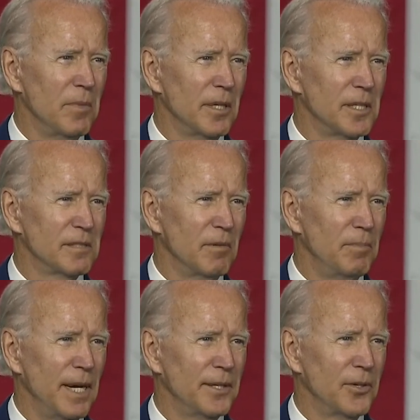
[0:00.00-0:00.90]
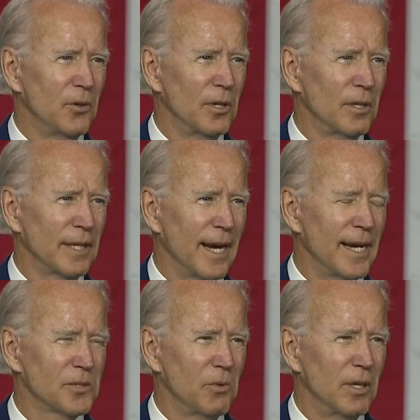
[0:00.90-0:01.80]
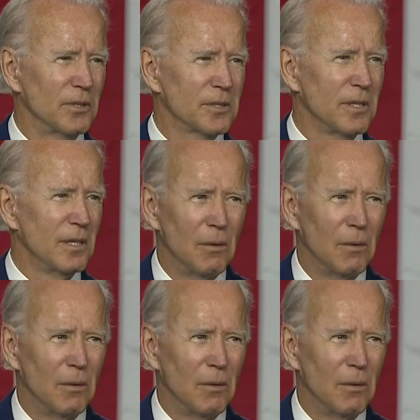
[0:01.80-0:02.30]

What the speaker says: millions of abandoned oil and gas wells.